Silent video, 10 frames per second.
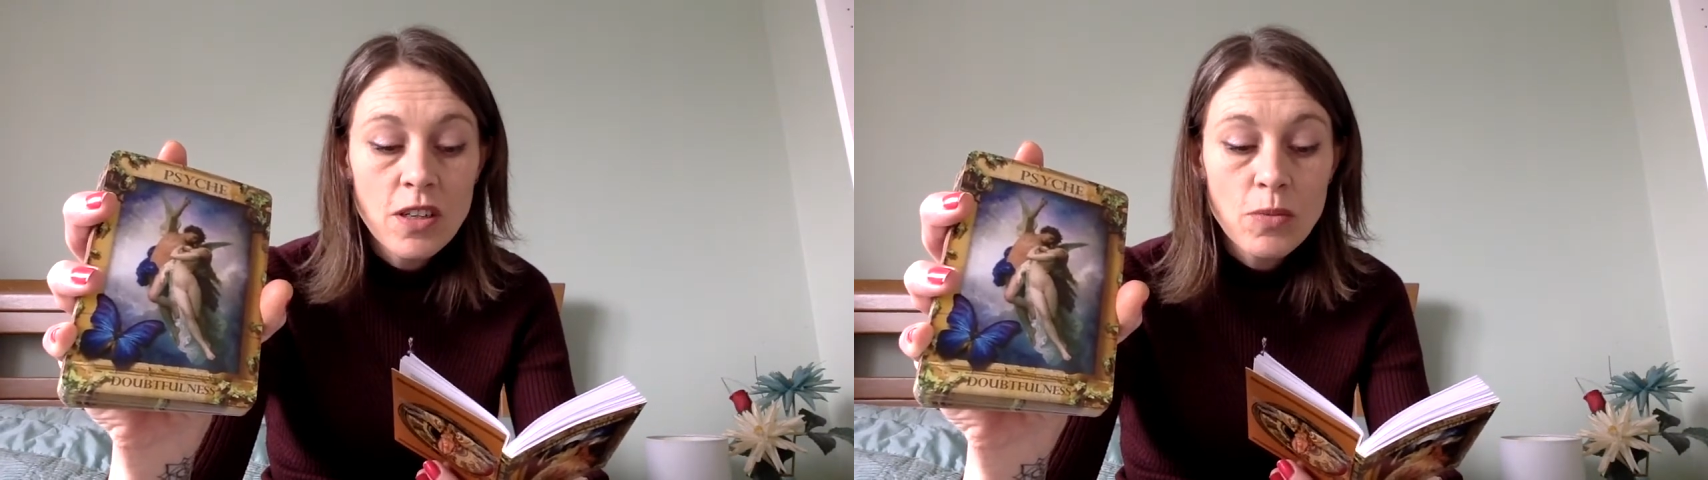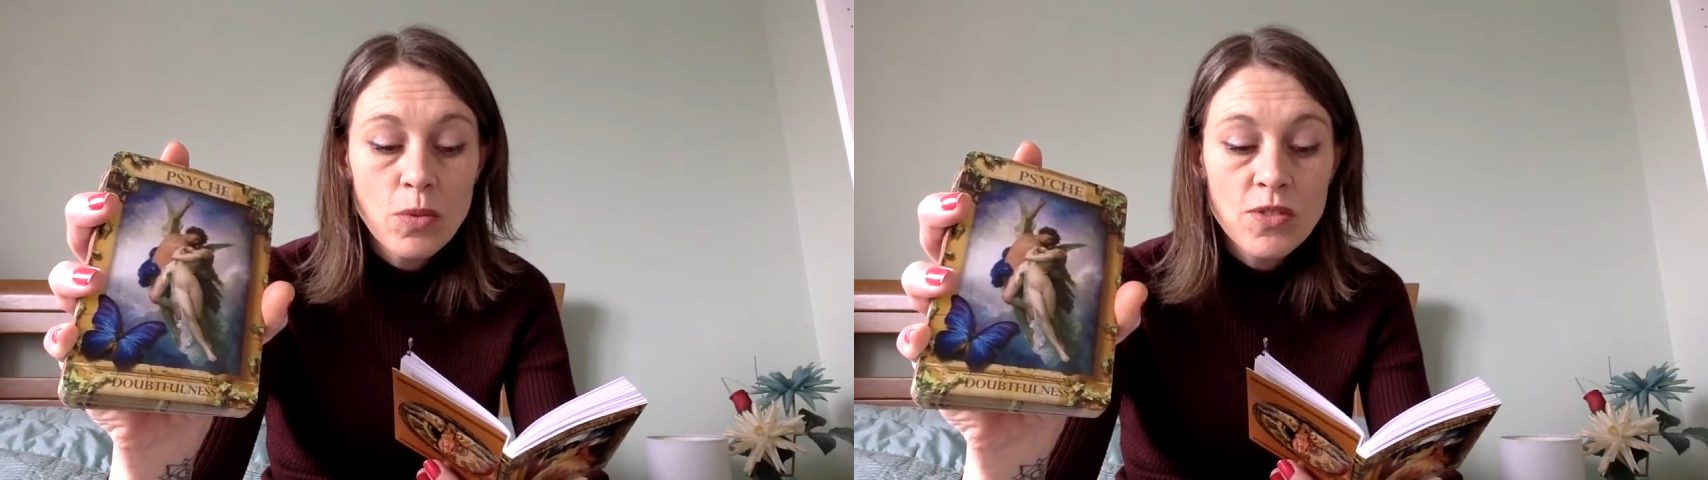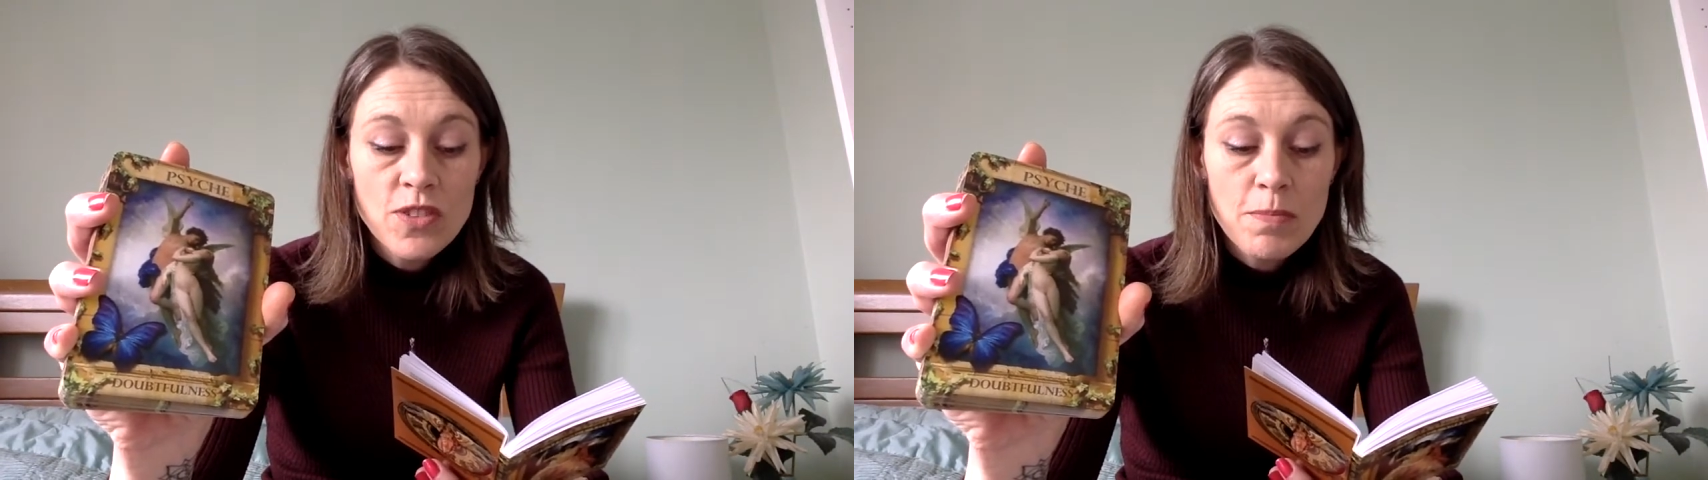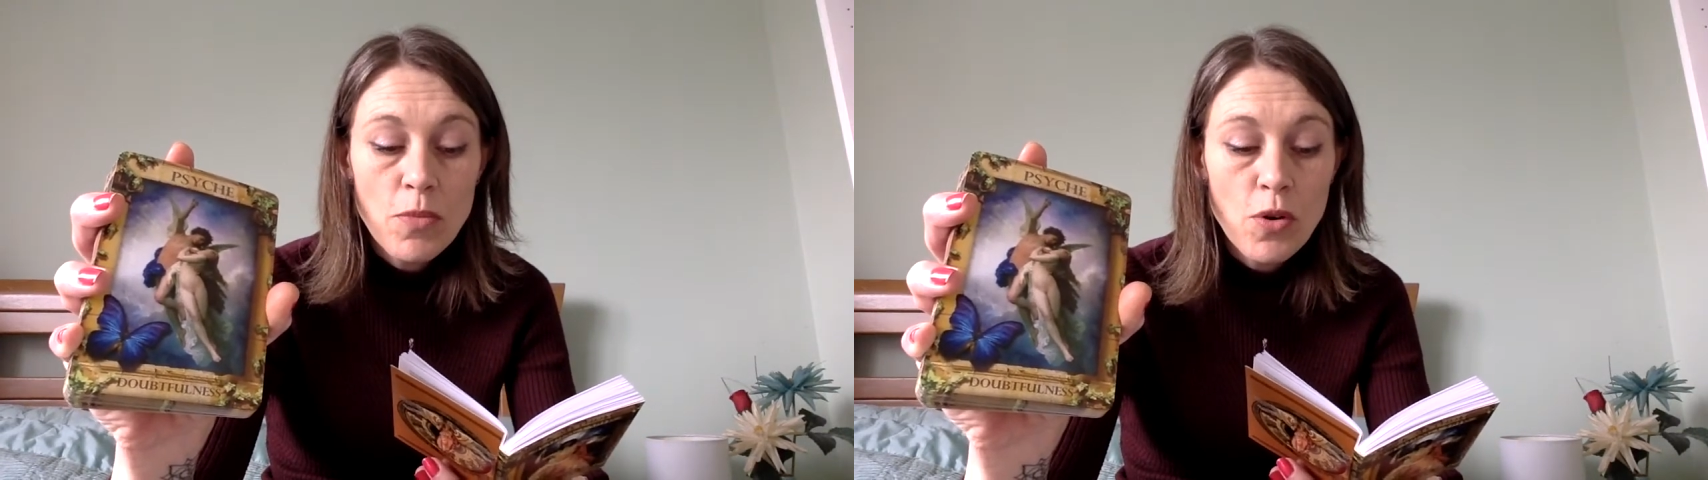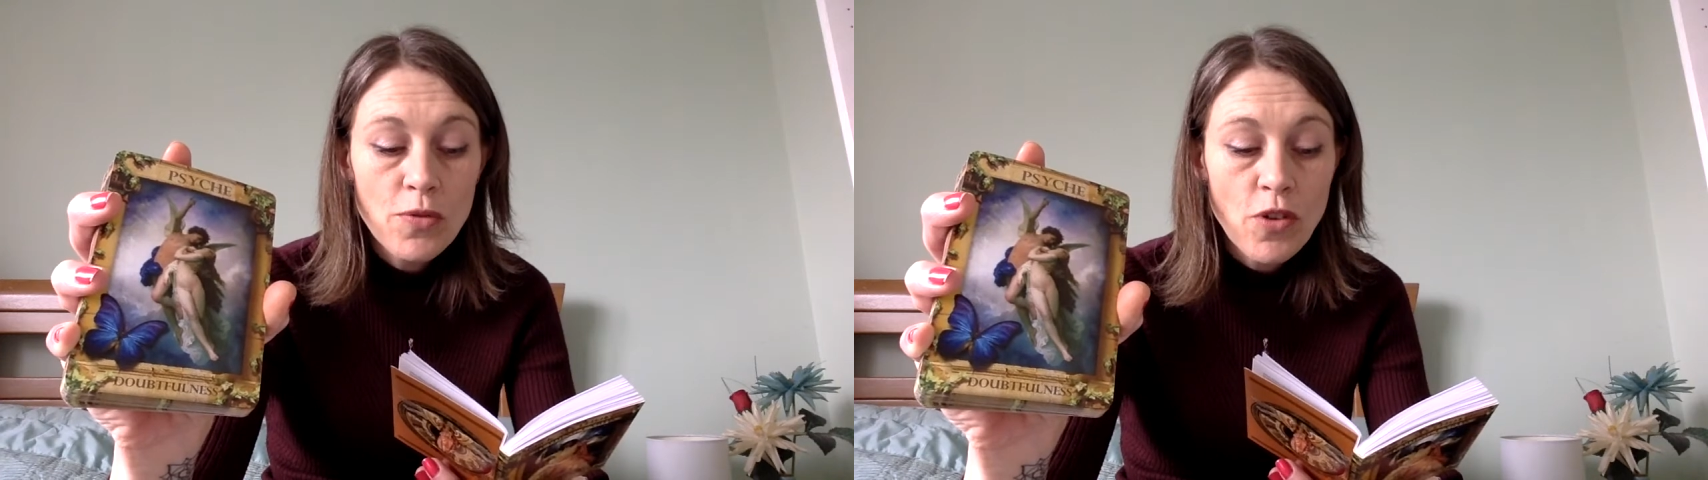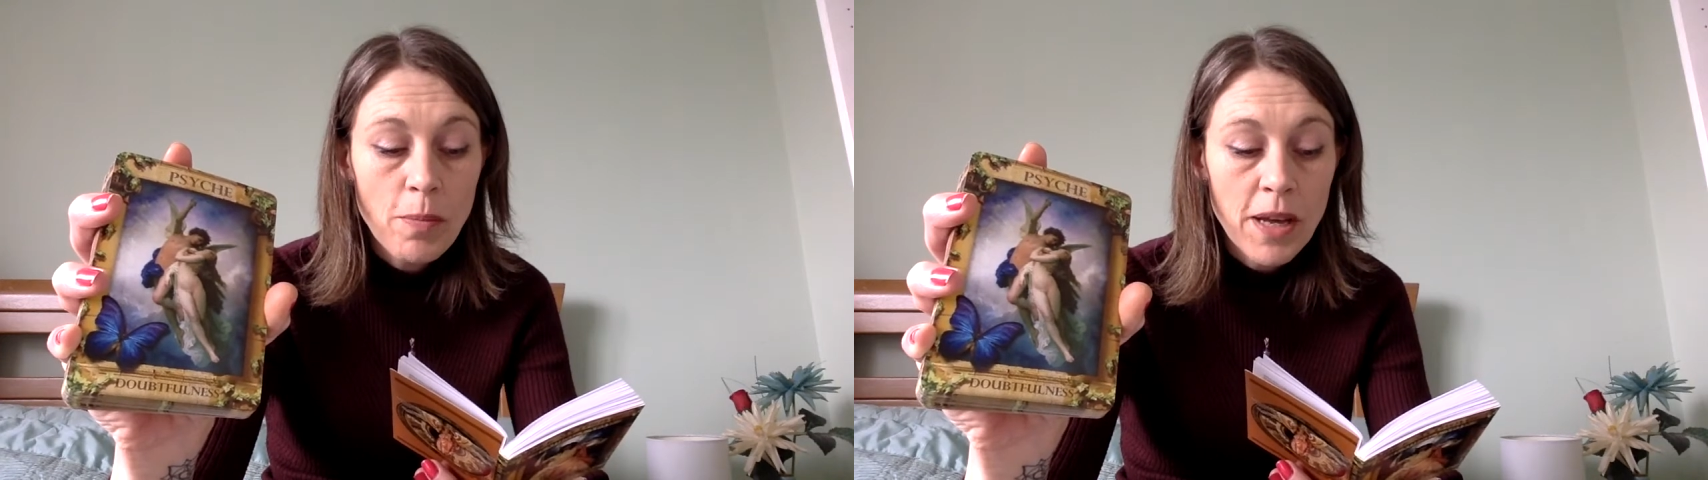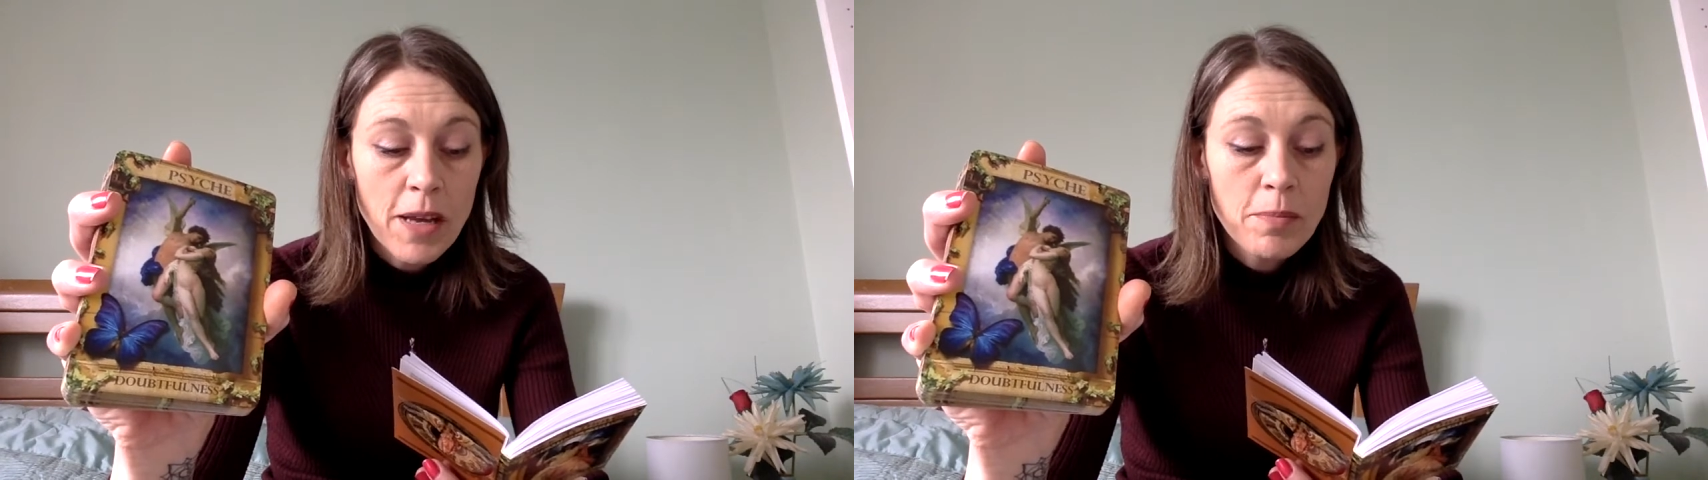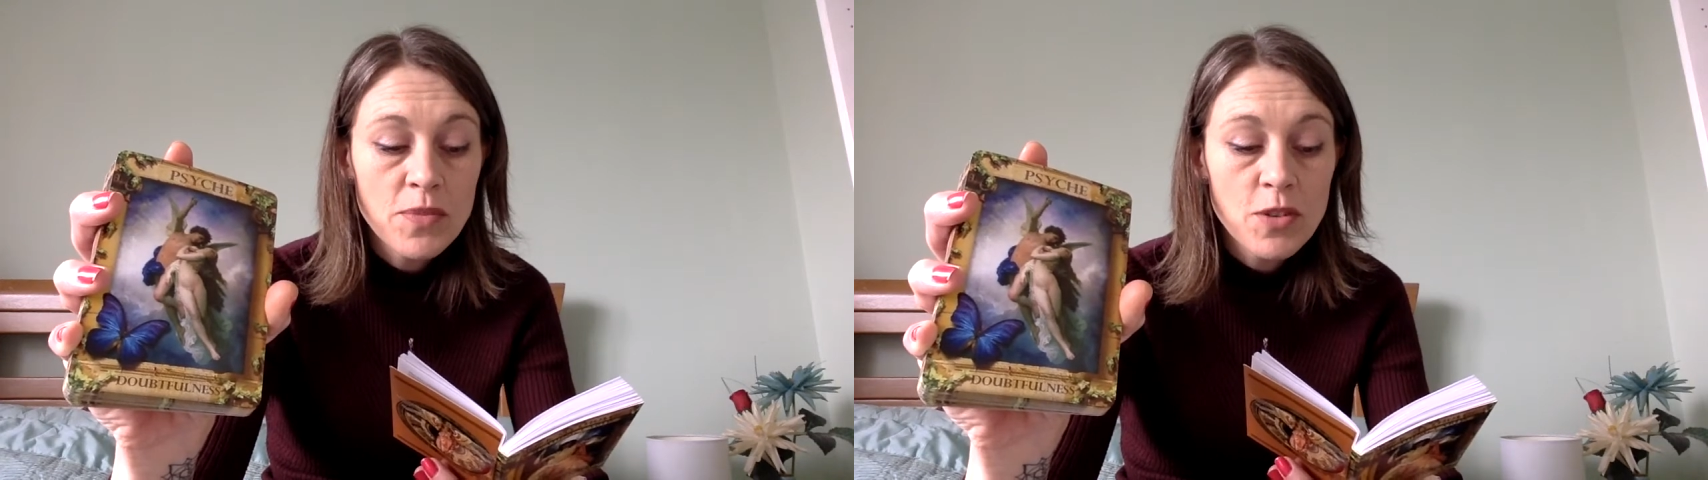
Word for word: and wanted more from him